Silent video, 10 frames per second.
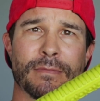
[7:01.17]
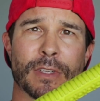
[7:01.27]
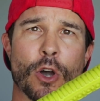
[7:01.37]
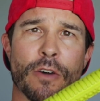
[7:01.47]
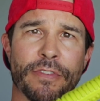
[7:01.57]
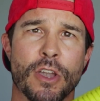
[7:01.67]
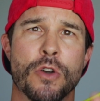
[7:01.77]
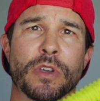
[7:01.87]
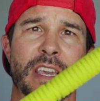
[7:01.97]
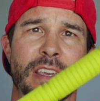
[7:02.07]
The
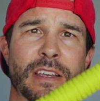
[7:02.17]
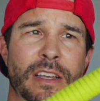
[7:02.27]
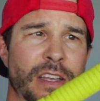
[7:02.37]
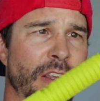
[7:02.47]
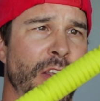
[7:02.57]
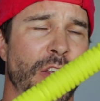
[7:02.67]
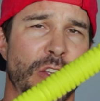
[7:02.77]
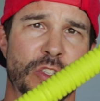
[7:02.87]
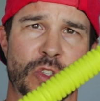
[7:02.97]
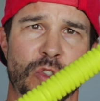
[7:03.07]
GolfYogi
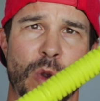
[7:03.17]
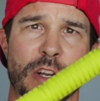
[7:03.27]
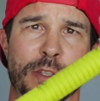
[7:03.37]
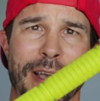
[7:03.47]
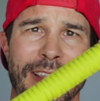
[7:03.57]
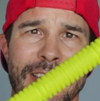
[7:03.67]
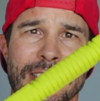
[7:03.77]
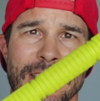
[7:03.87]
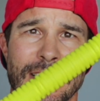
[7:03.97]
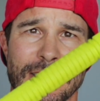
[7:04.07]
swears by
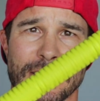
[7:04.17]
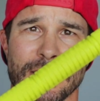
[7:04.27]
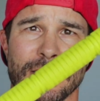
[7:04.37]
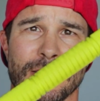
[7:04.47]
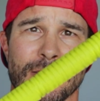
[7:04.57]
these things.